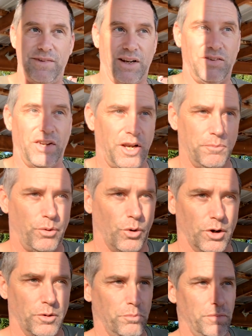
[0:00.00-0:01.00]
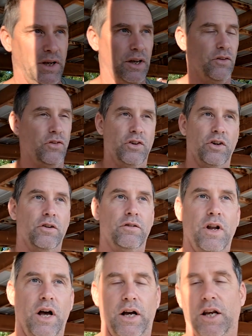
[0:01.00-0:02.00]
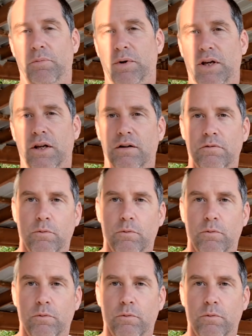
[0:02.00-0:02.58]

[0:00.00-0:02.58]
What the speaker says: that's not important because you're not going to be